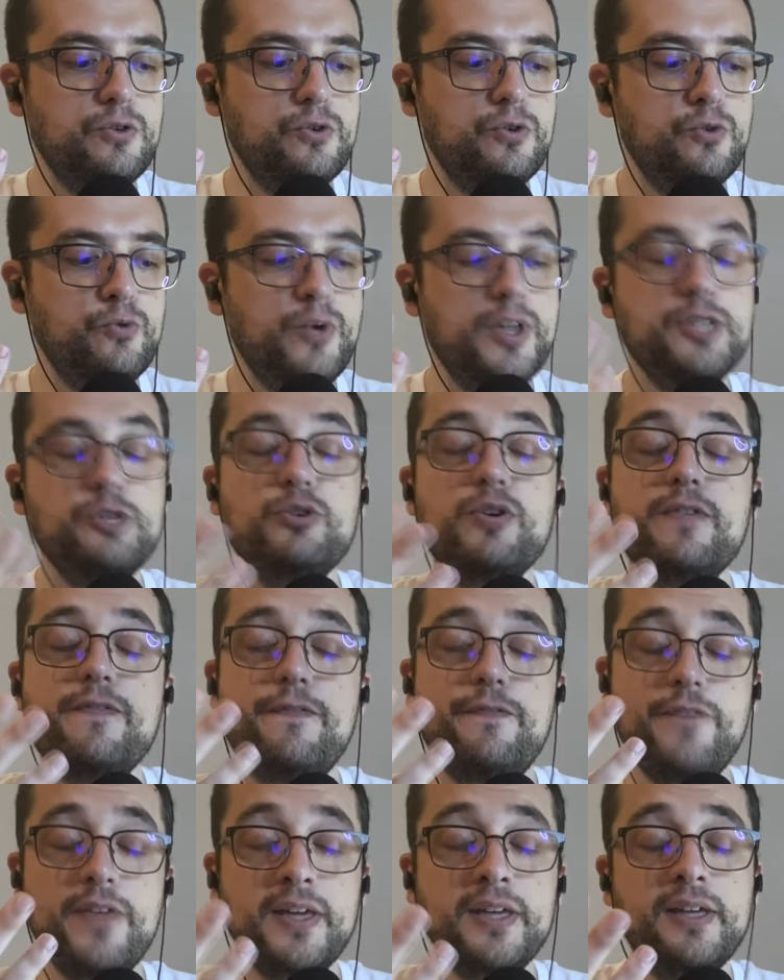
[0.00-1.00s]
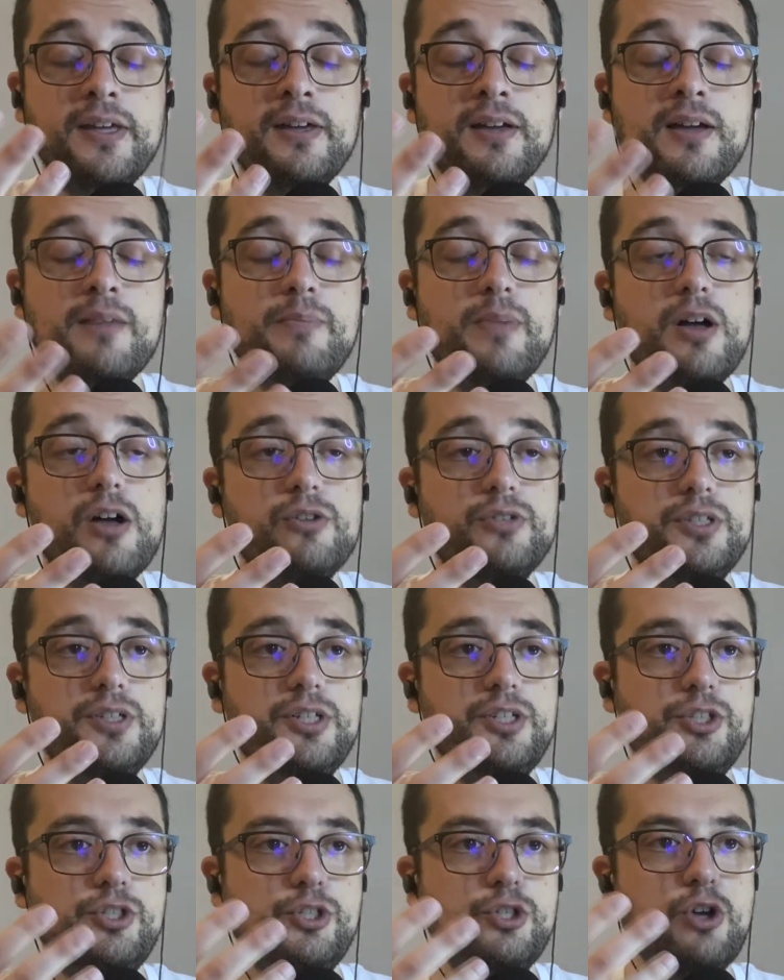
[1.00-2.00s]
you're thinking about
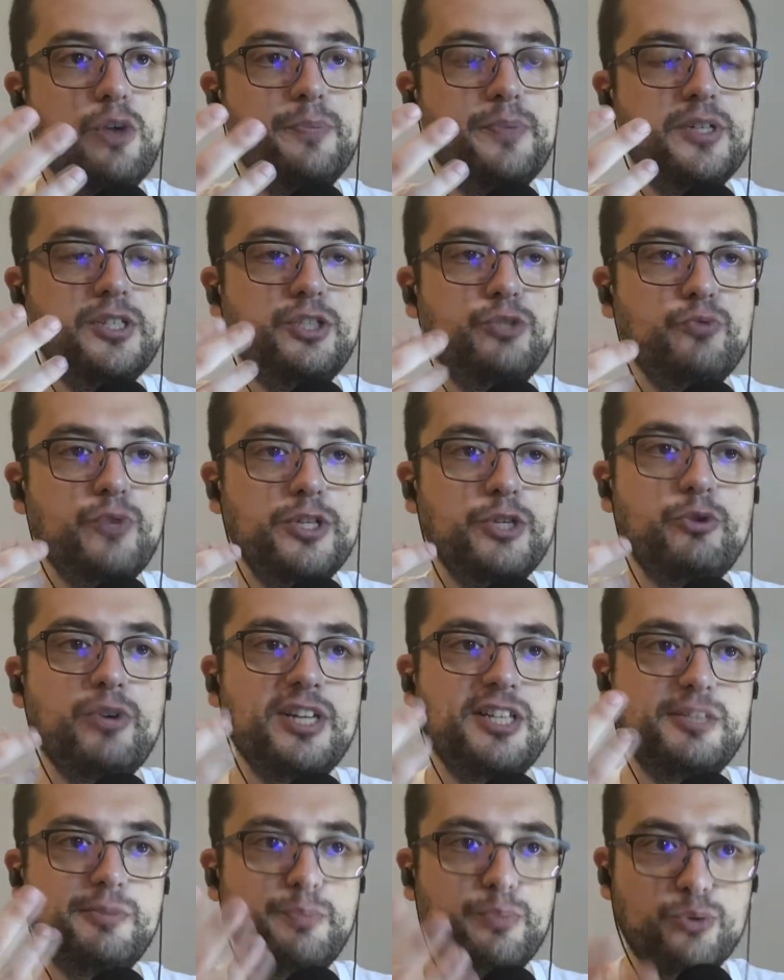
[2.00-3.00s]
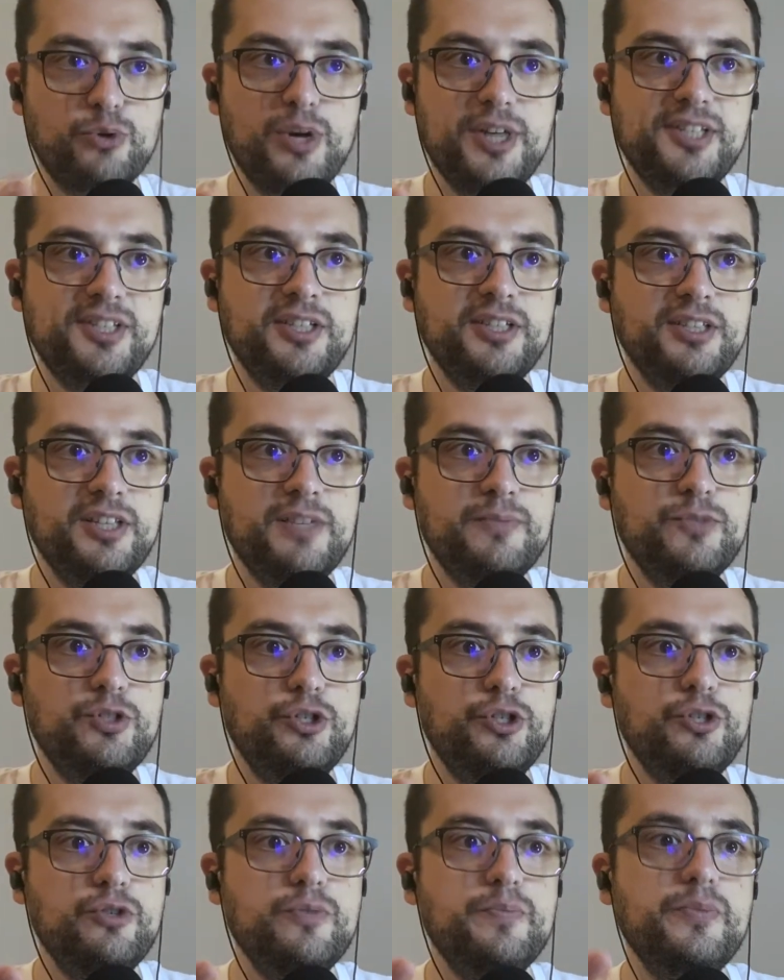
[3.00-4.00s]
these topics, when you're expressing them
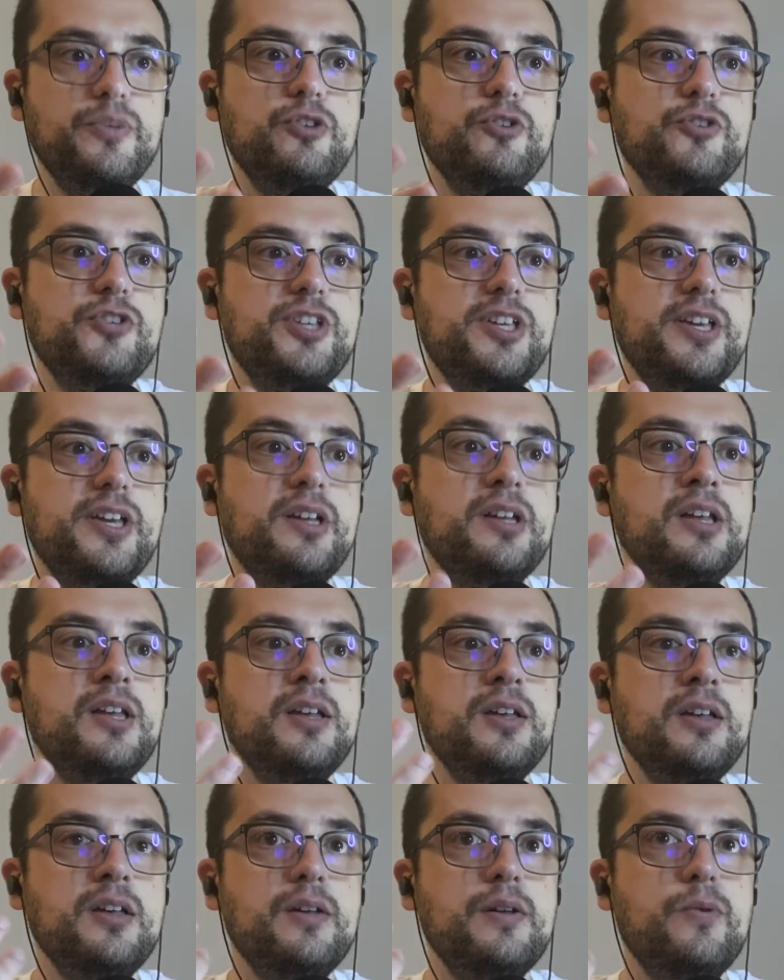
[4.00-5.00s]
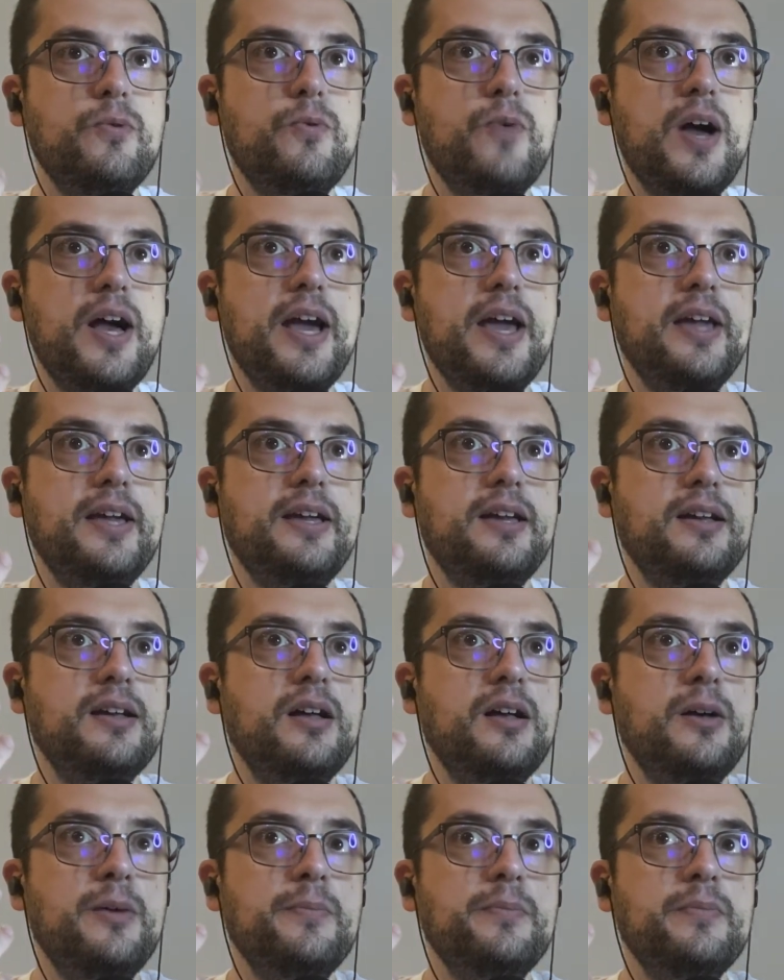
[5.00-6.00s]
to your music. Like,
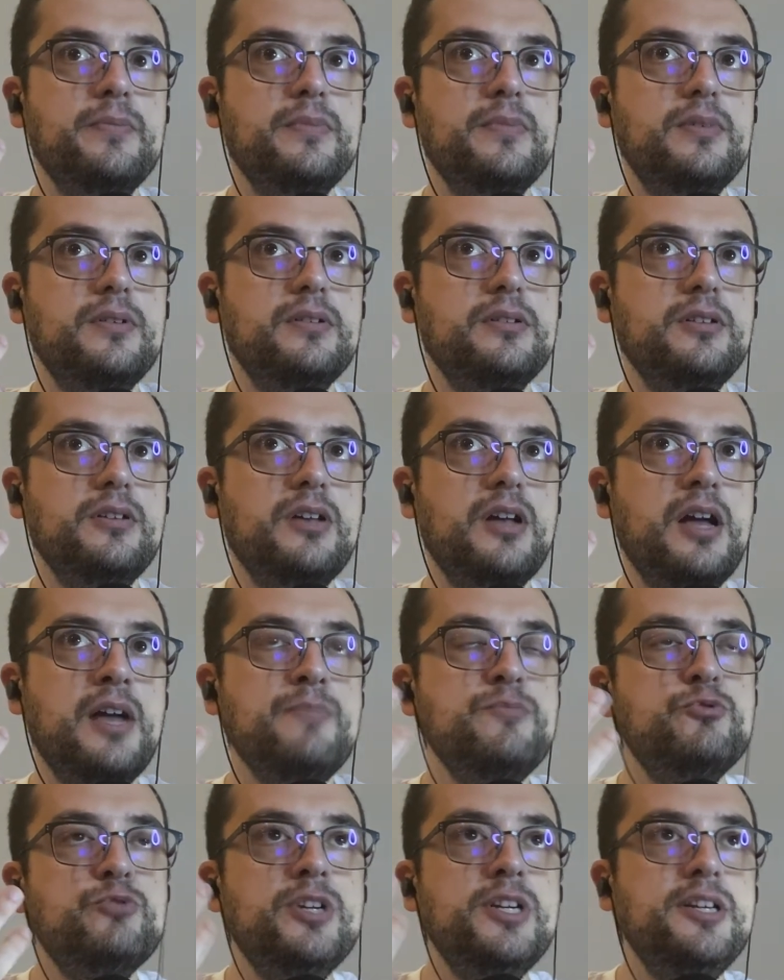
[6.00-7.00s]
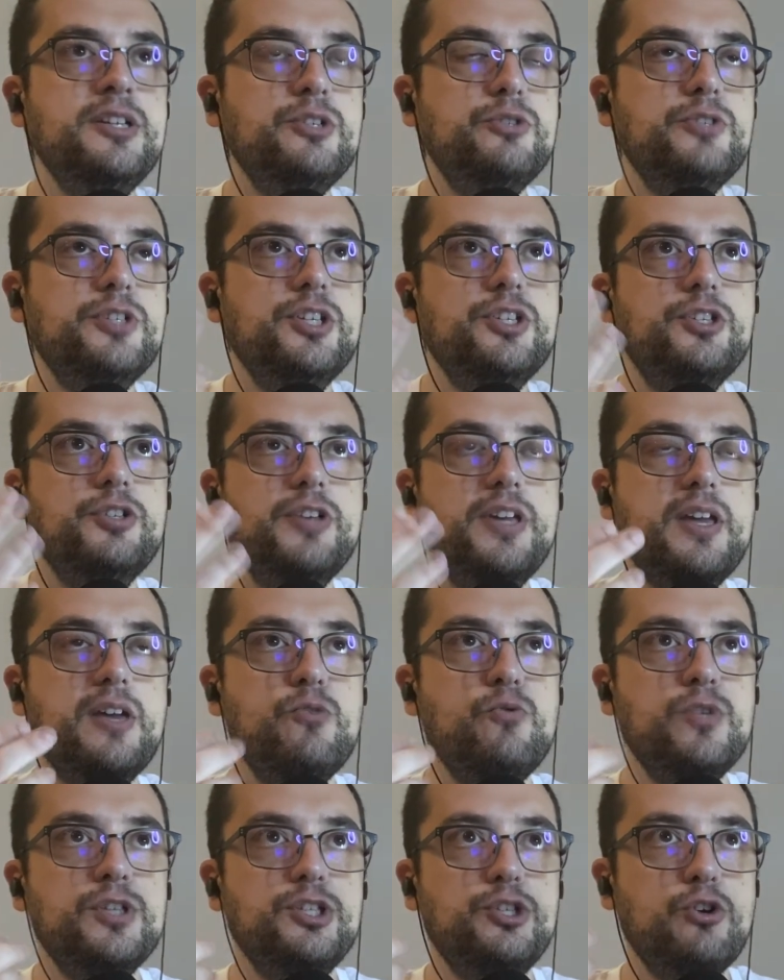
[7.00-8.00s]
I'm really interested to hear
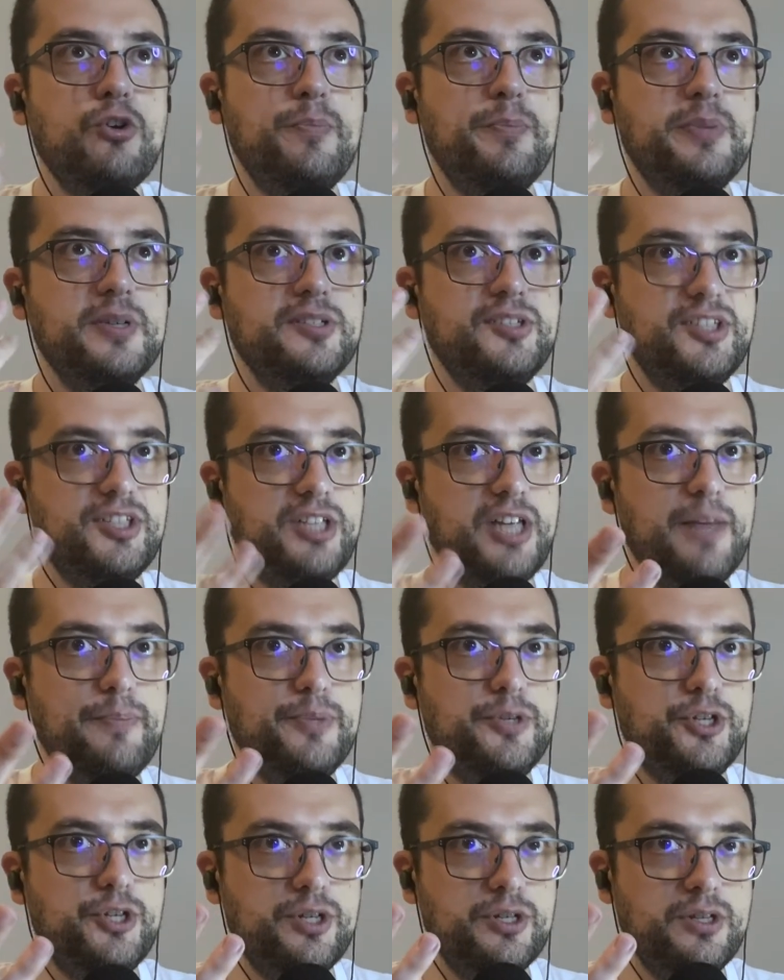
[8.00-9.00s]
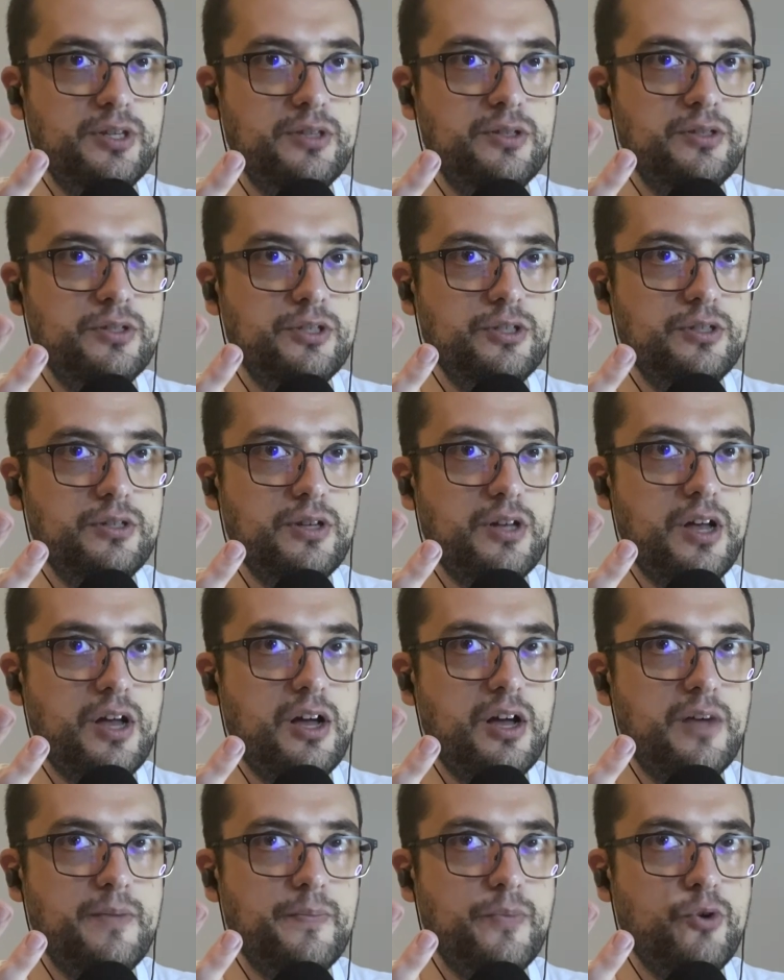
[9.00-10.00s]
what's your perception
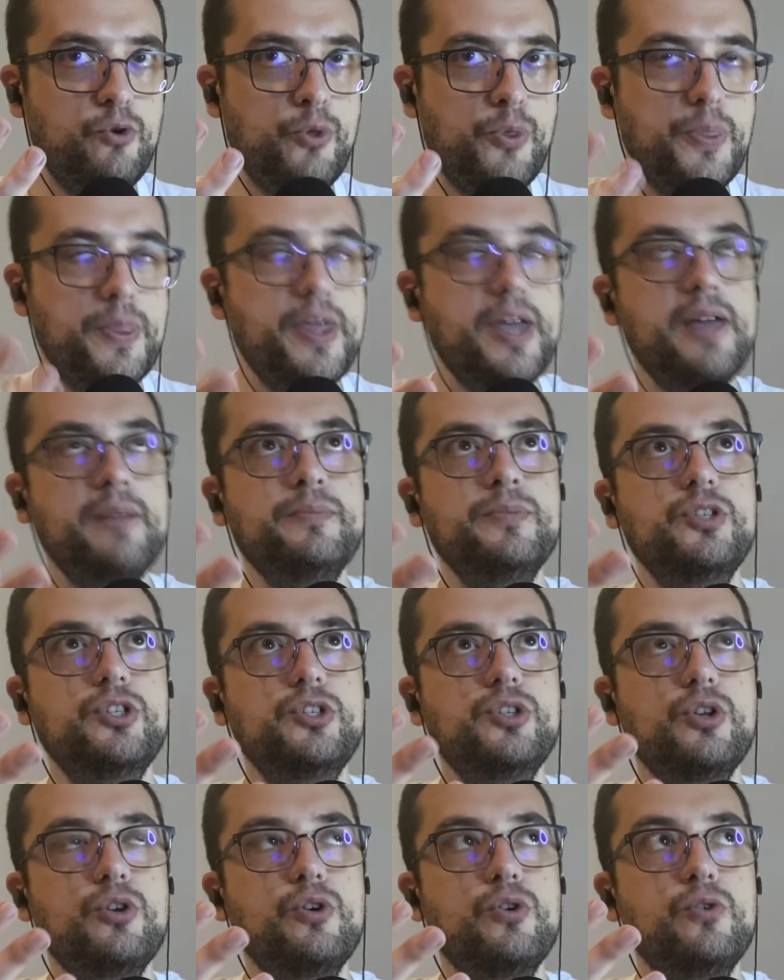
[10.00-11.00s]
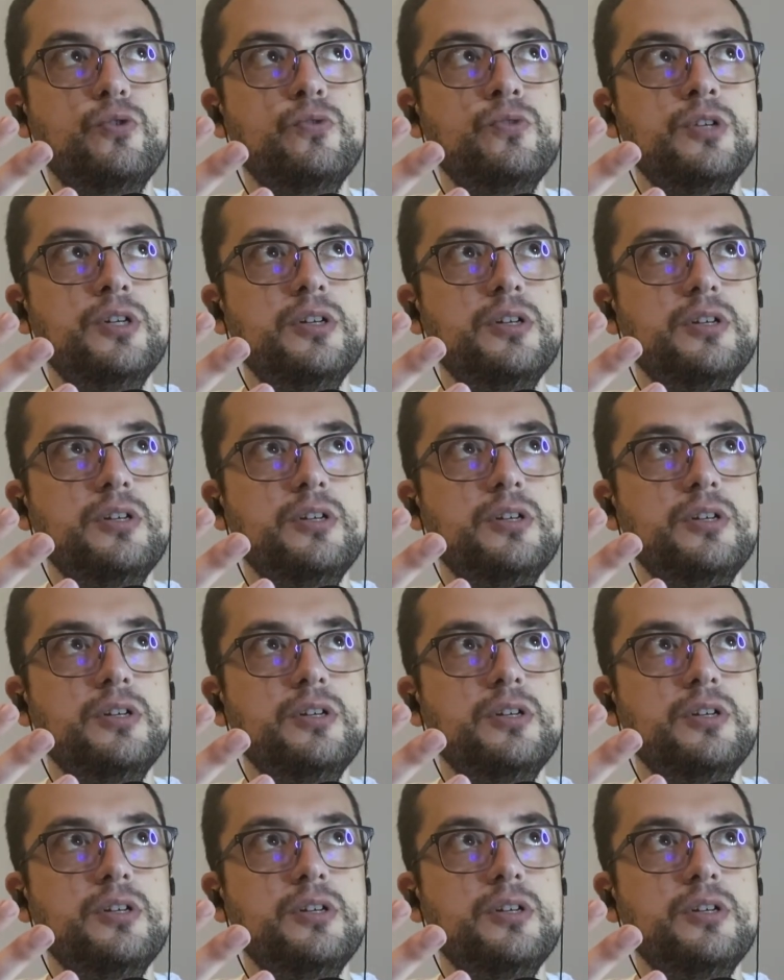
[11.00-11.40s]
on them, so